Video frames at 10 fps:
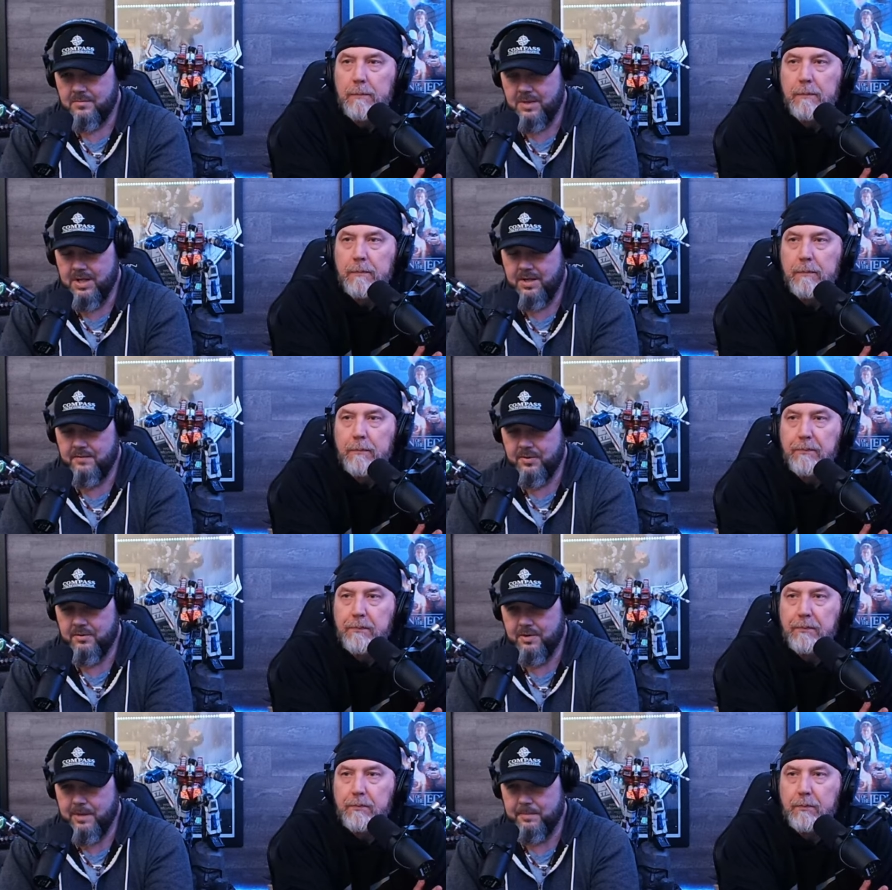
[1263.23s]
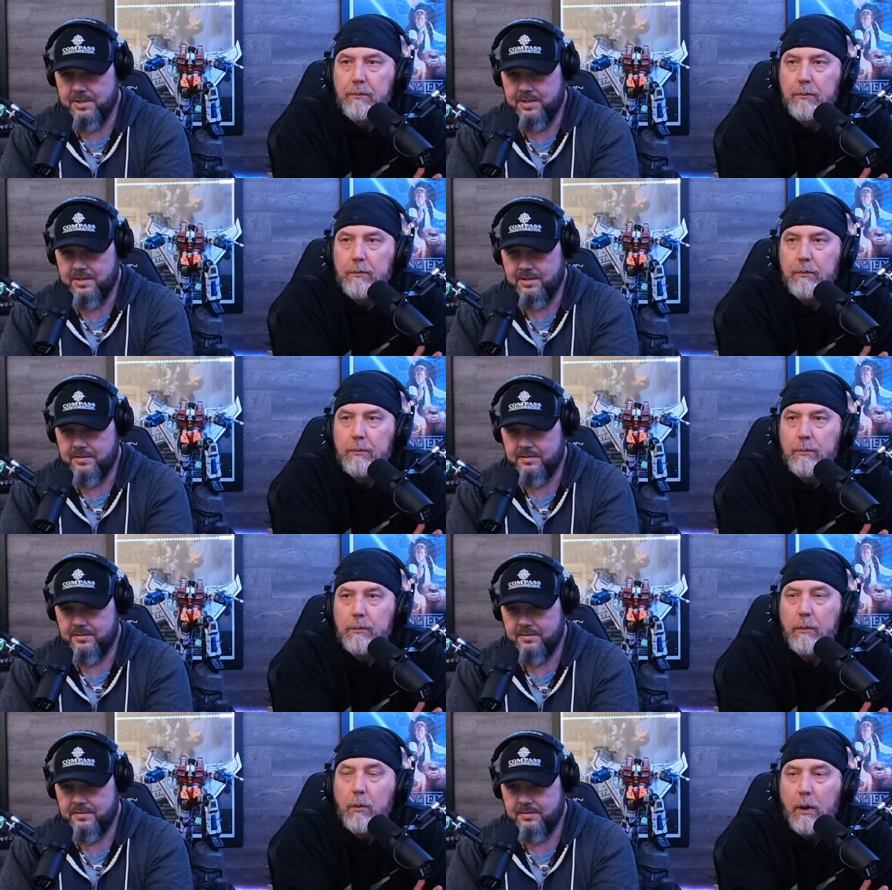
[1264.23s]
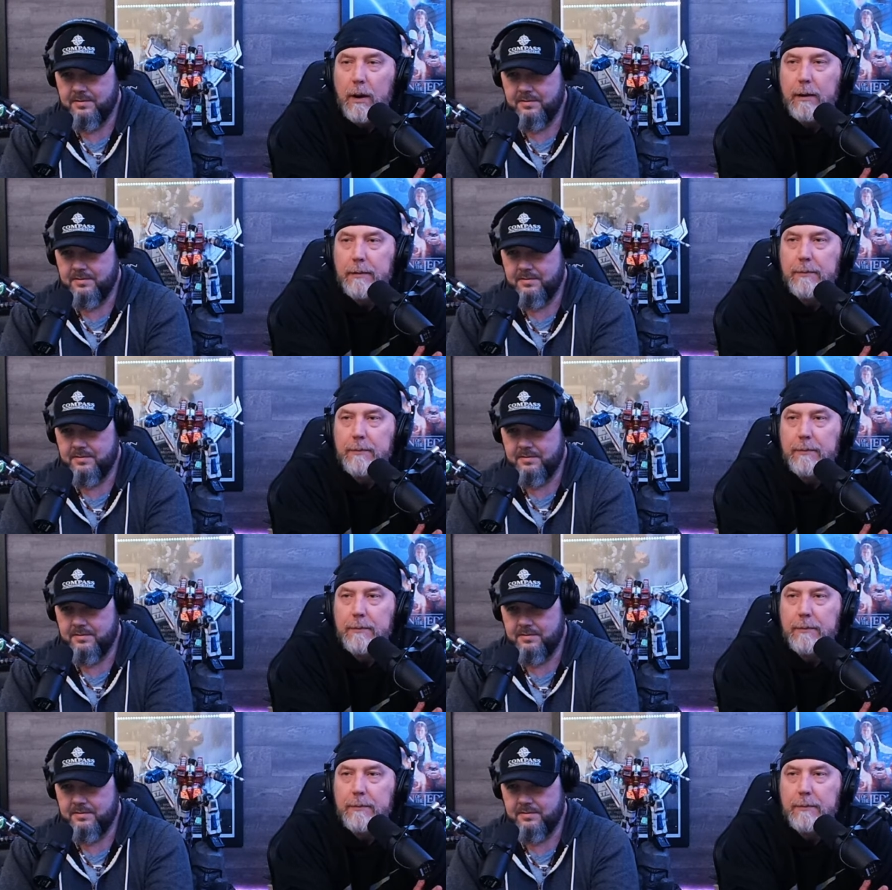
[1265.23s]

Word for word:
Speaker 1: yeah, if you were in that position. Right.